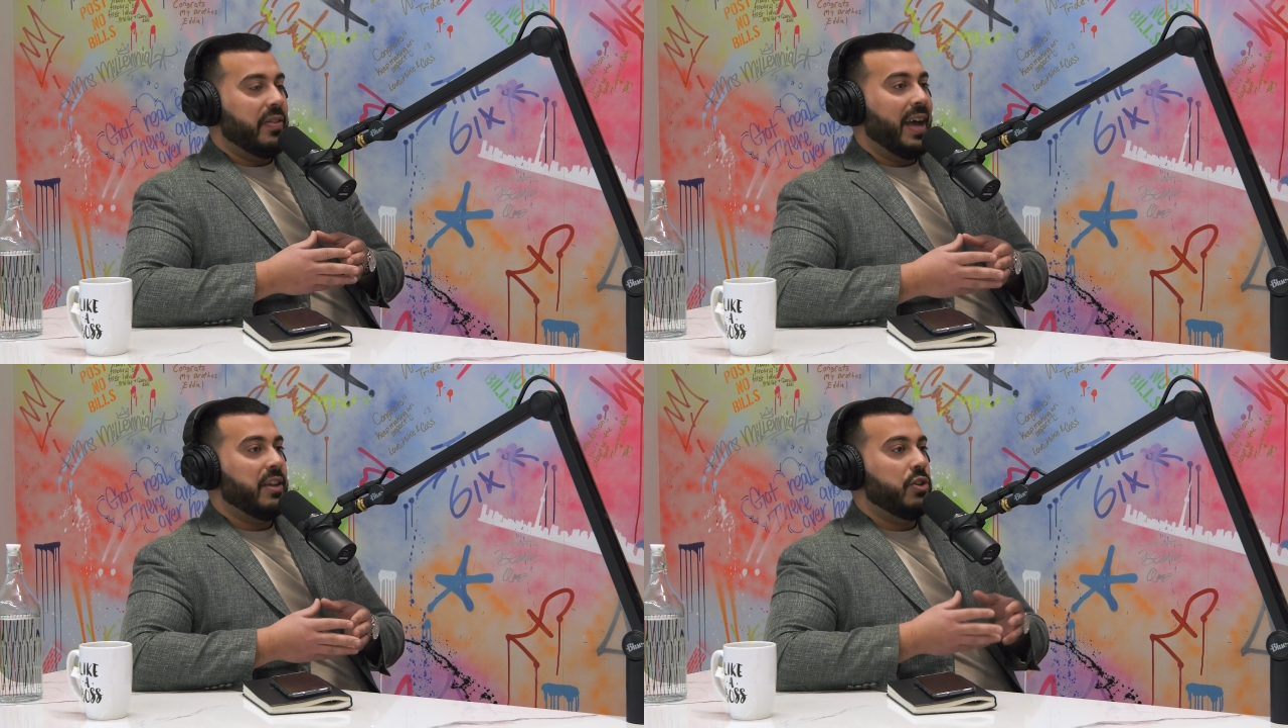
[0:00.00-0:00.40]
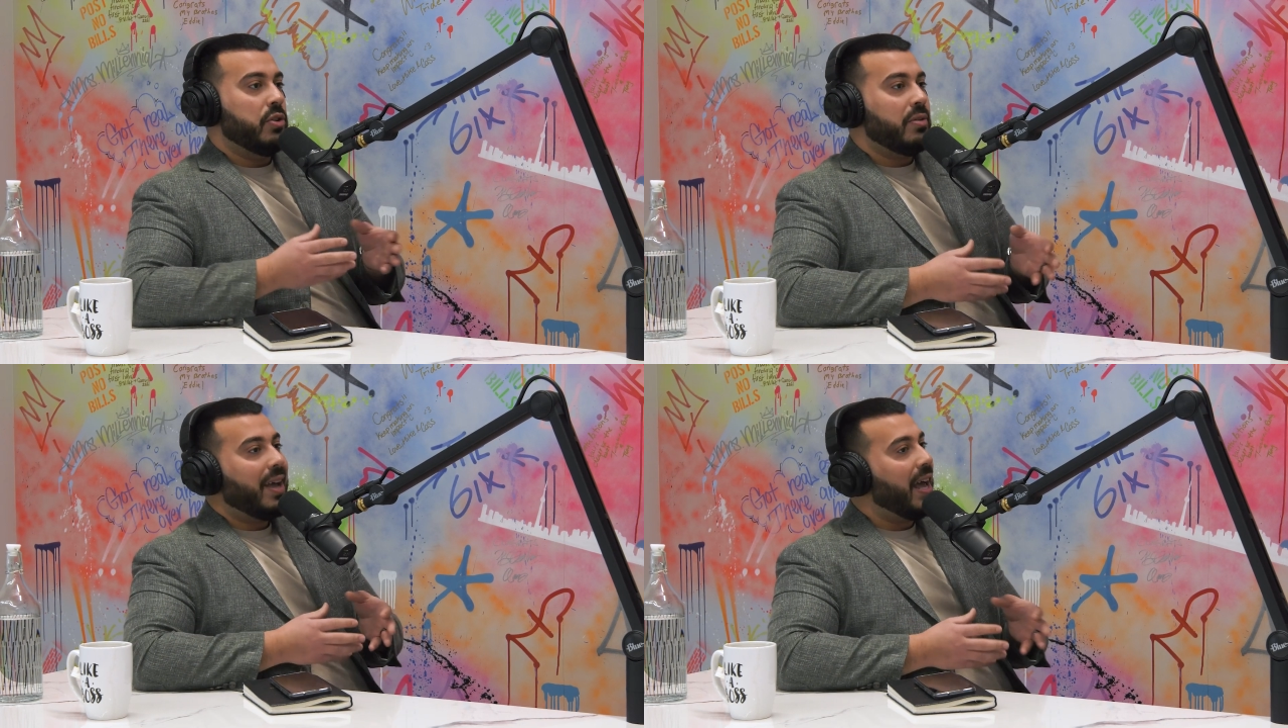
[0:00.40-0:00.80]
That
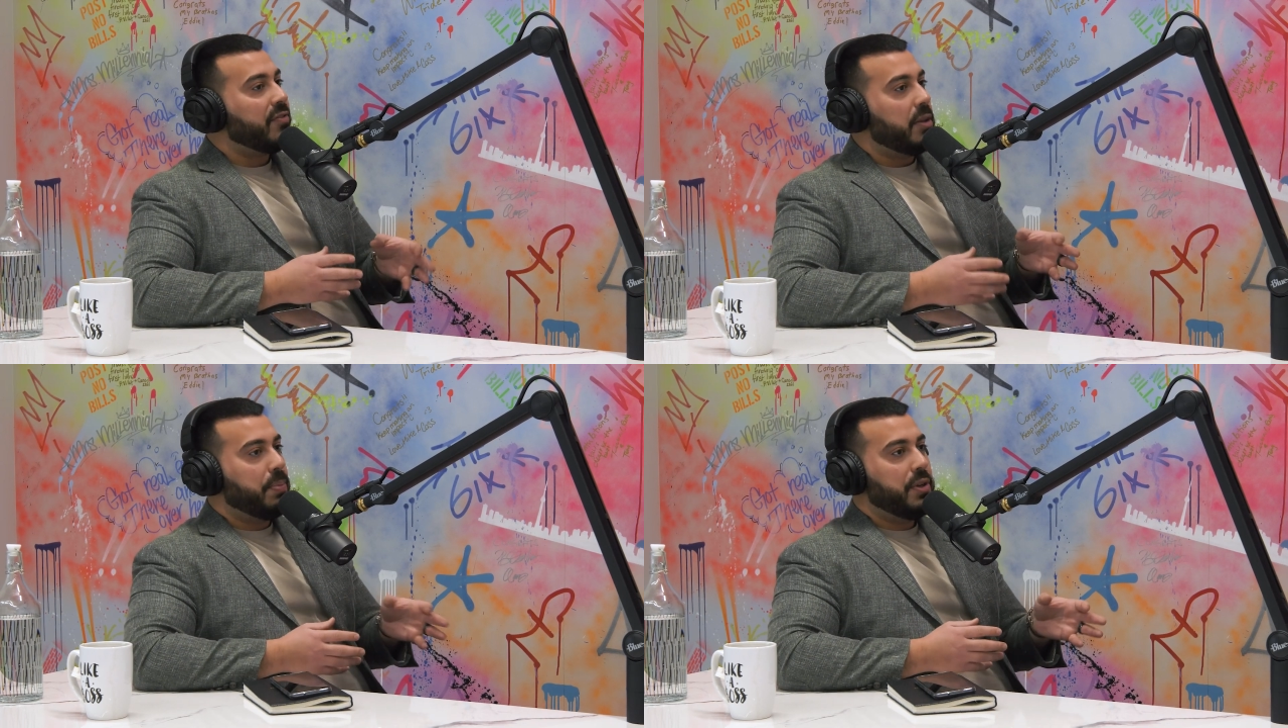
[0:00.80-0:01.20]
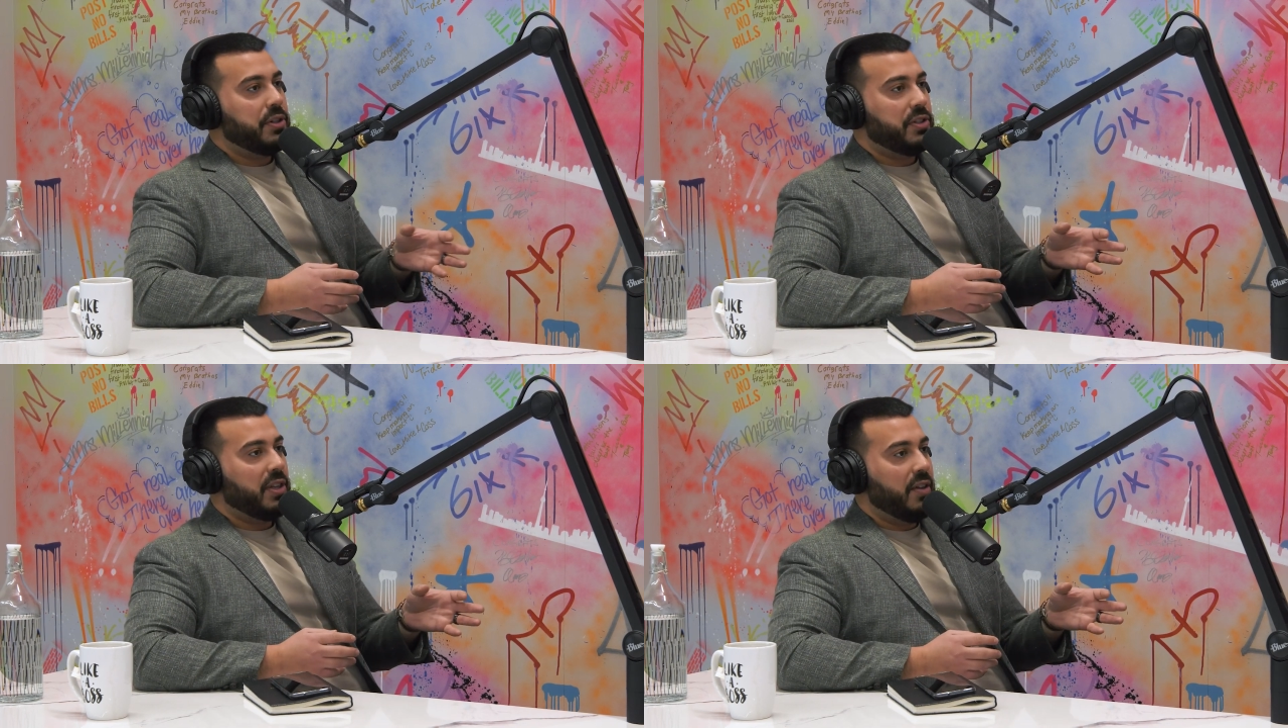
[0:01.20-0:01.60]
you don't have to put
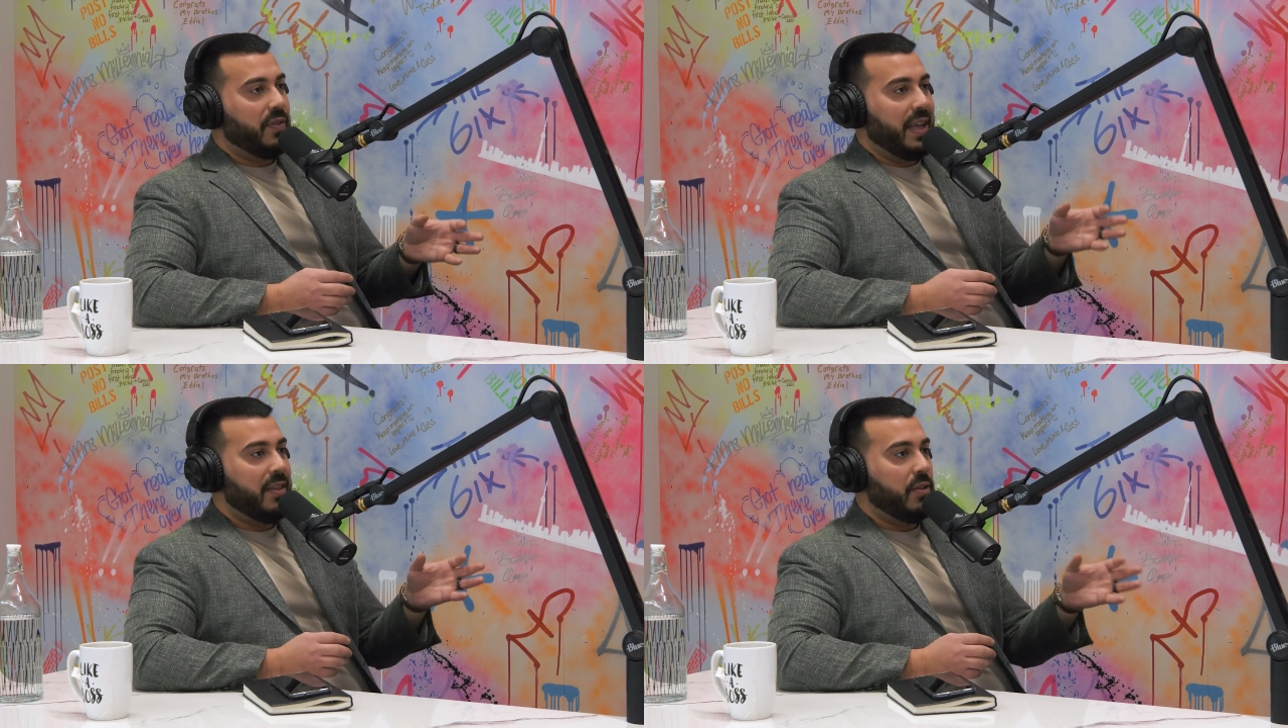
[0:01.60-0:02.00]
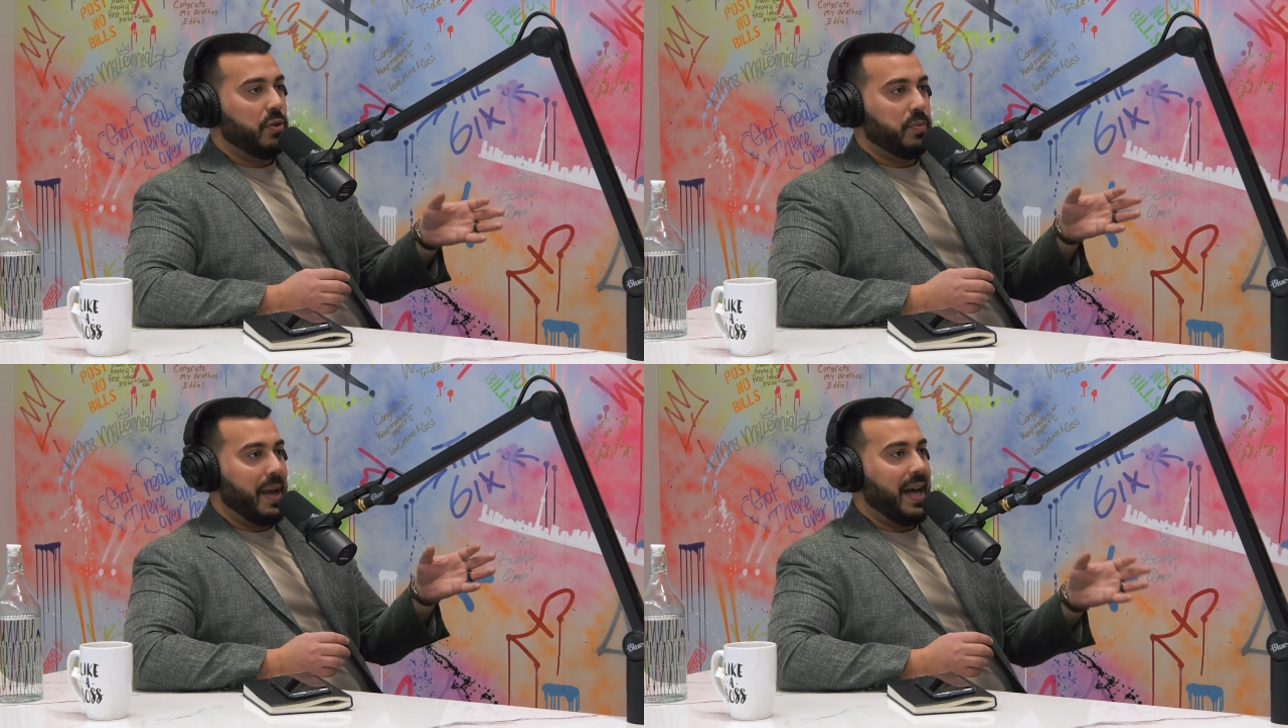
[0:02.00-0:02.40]
yourself in
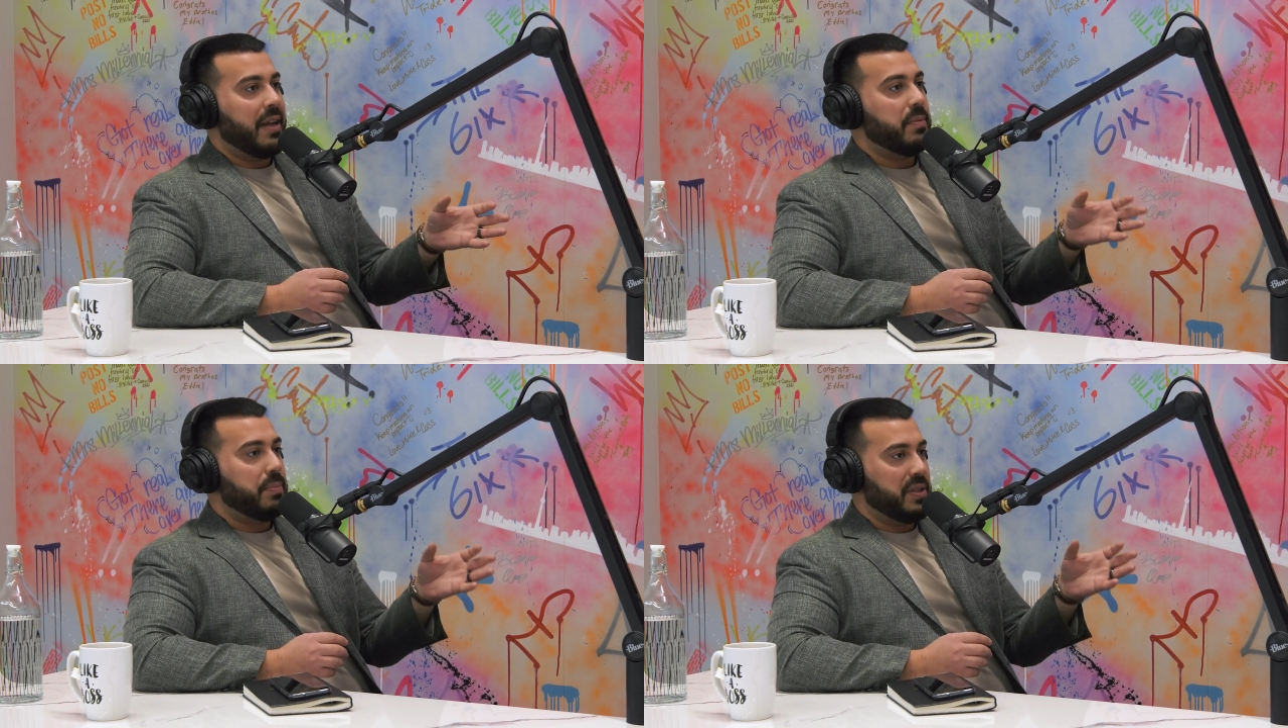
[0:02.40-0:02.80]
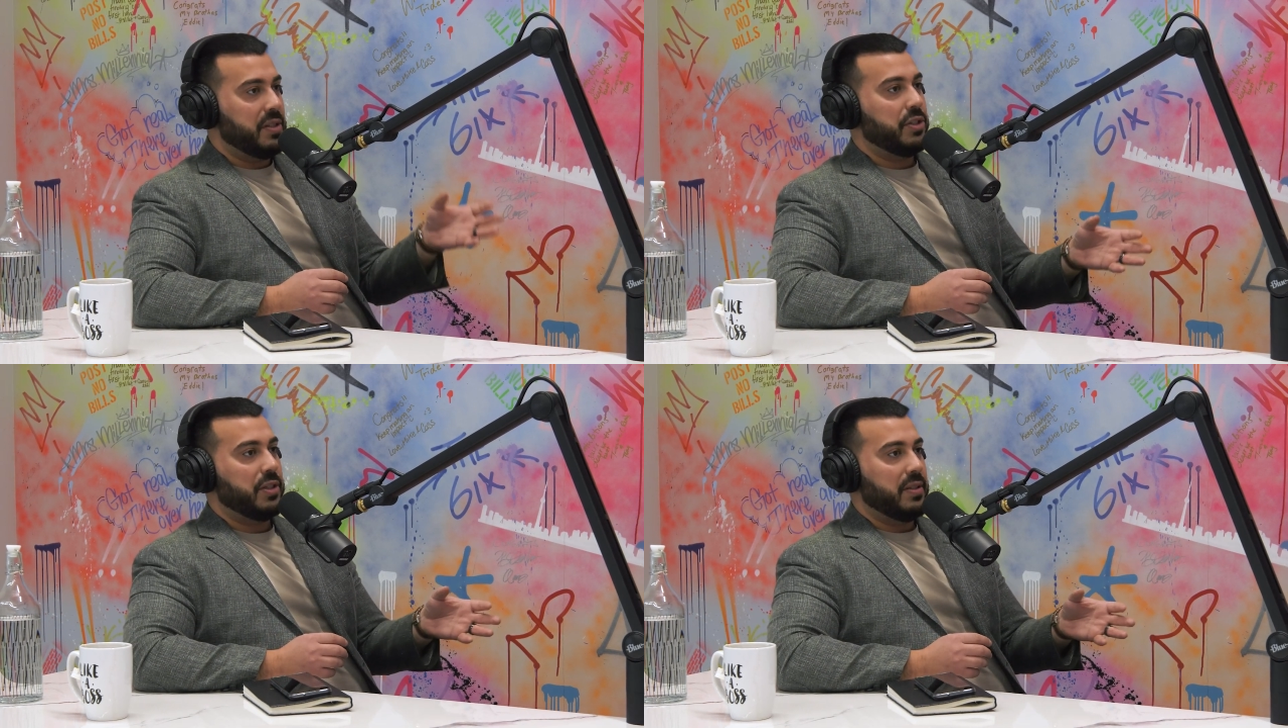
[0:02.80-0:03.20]
those bad
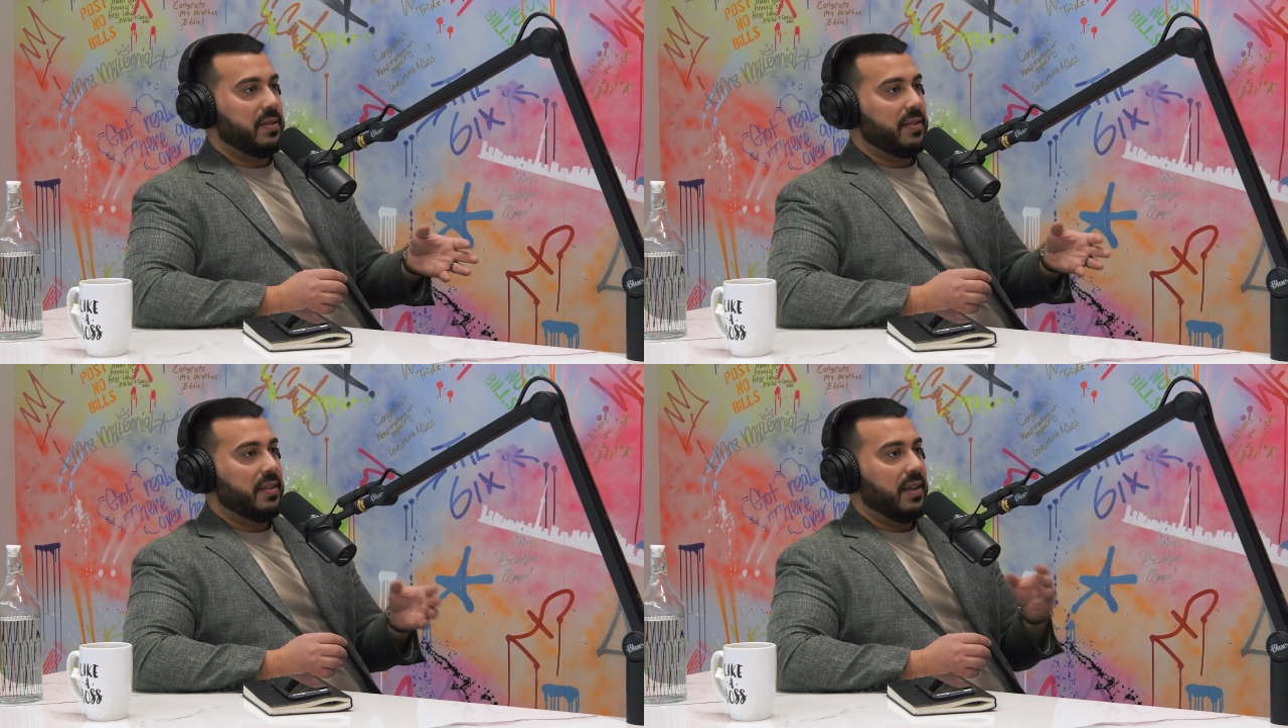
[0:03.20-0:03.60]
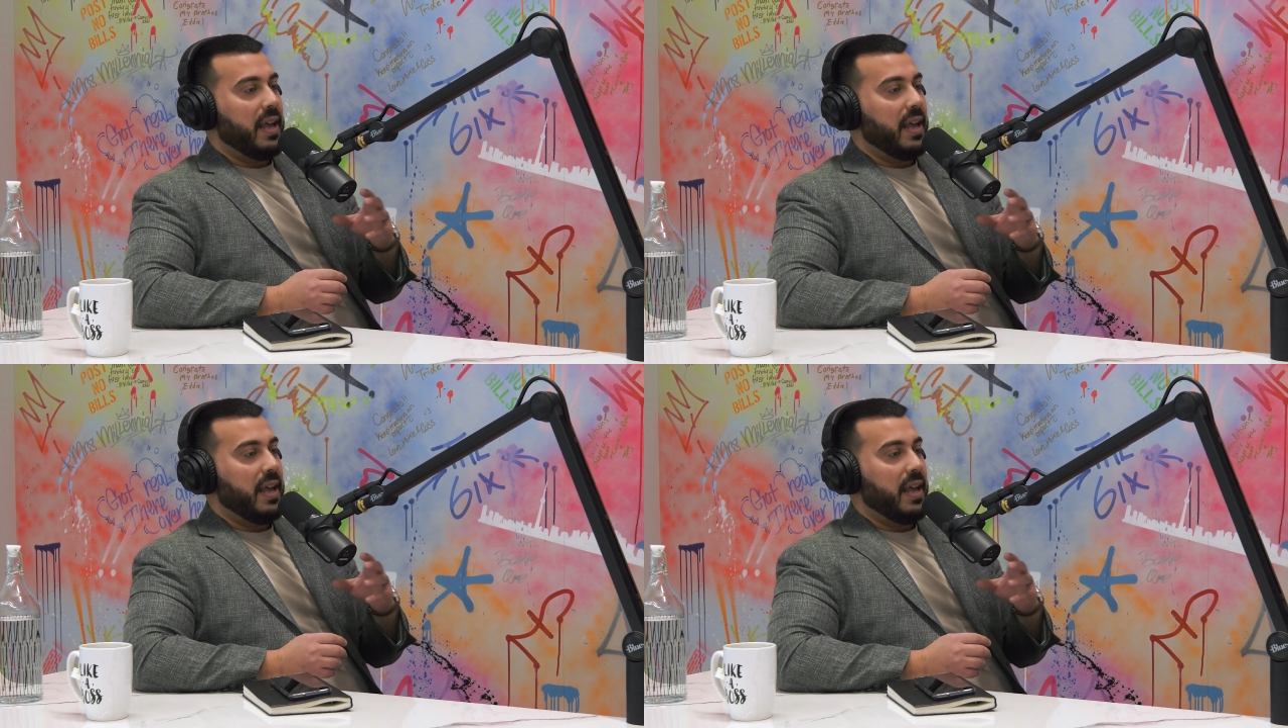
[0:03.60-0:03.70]
positions.